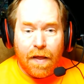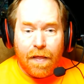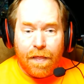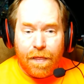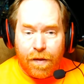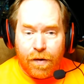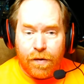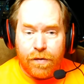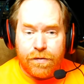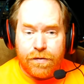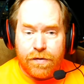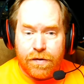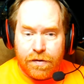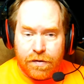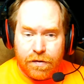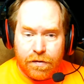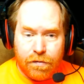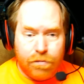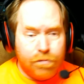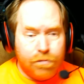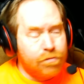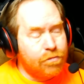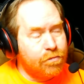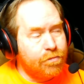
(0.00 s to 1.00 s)
They're
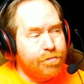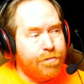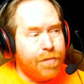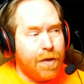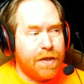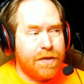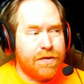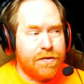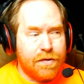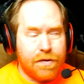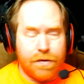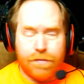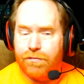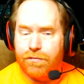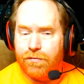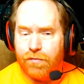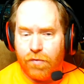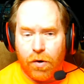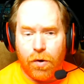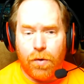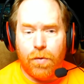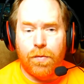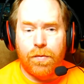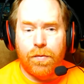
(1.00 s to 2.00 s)
basically
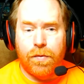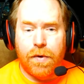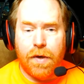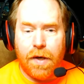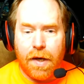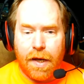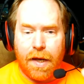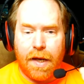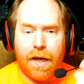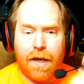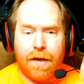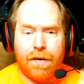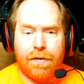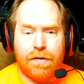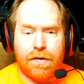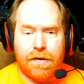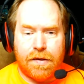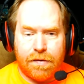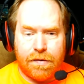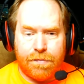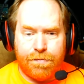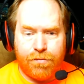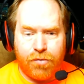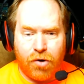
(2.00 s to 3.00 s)
grown and
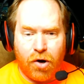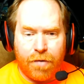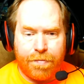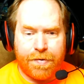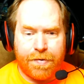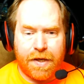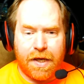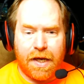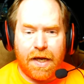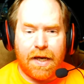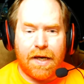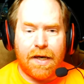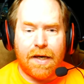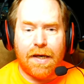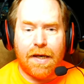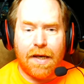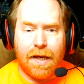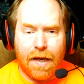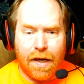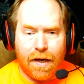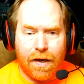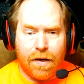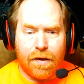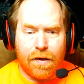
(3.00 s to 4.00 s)
propagated
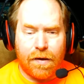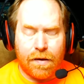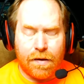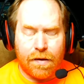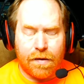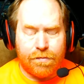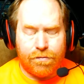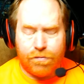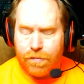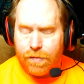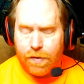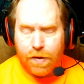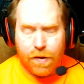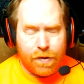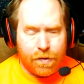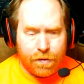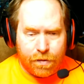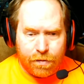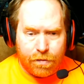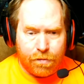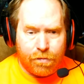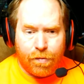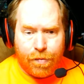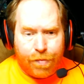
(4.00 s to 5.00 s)
here,
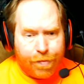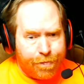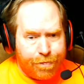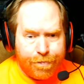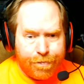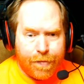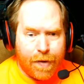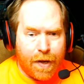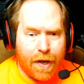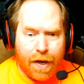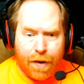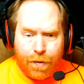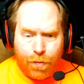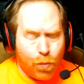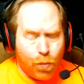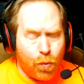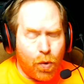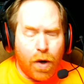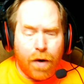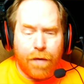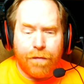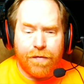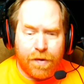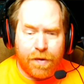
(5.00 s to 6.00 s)

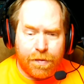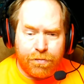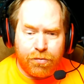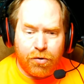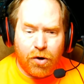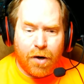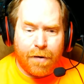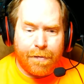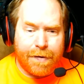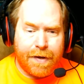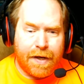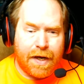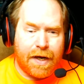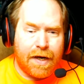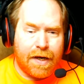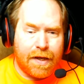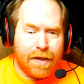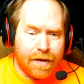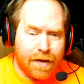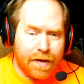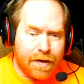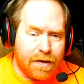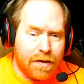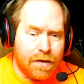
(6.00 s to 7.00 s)
wherever they're
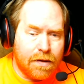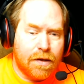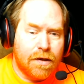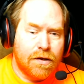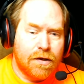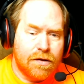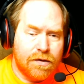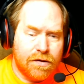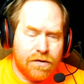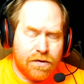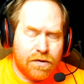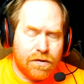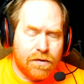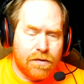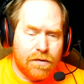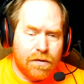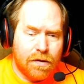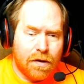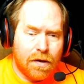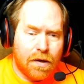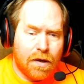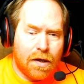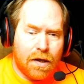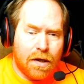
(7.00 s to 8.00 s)
propagated, then
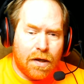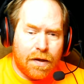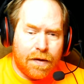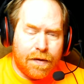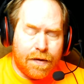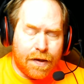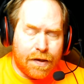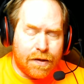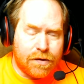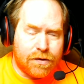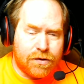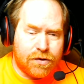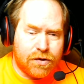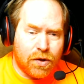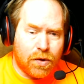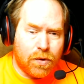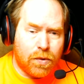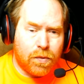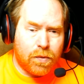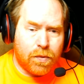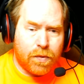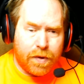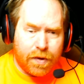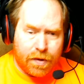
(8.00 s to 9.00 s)

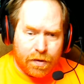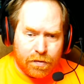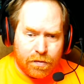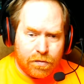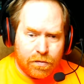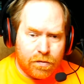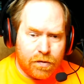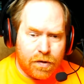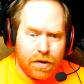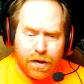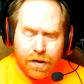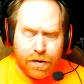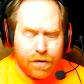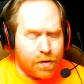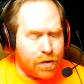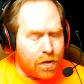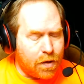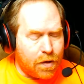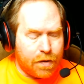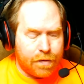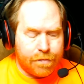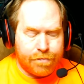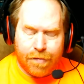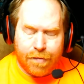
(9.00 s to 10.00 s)
sold either
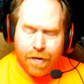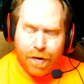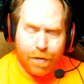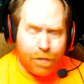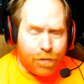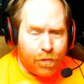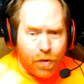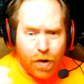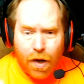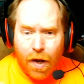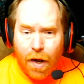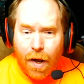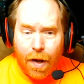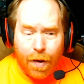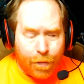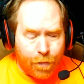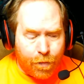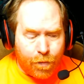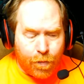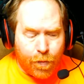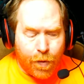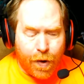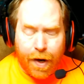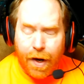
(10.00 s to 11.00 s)
on, well,
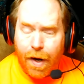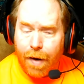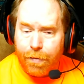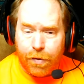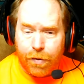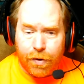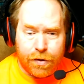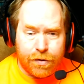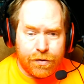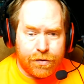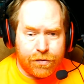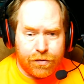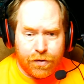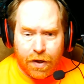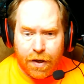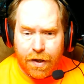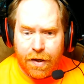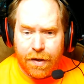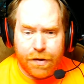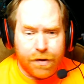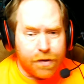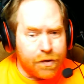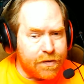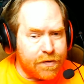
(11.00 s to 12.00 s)
way I'm going to
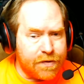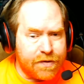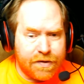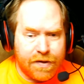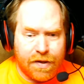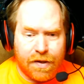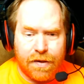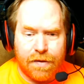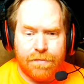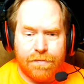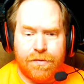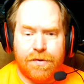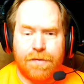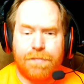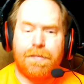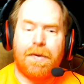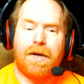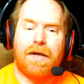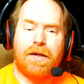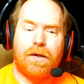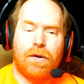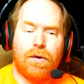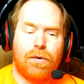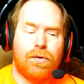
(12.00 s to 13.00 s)
try to do is sell them to
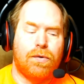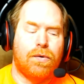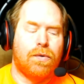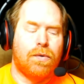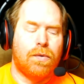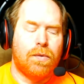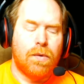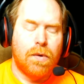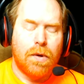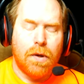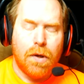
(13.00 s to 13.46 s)
my local